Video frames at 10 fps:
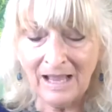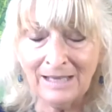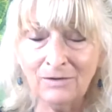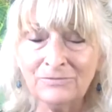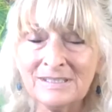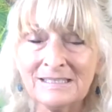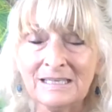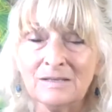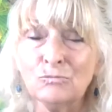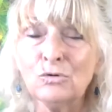And
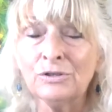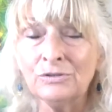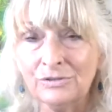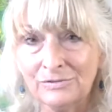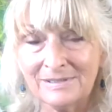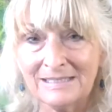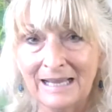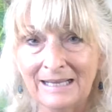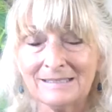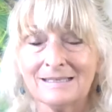obviously, the more you use
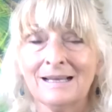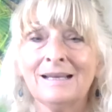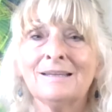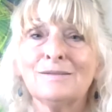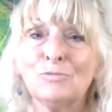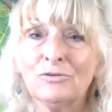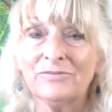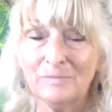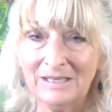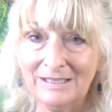decks, the more
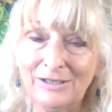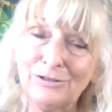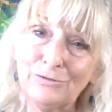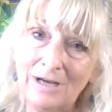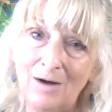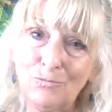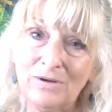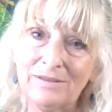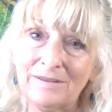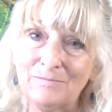familiar you come
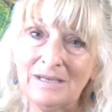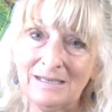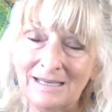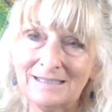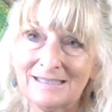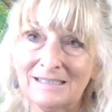with the meanings.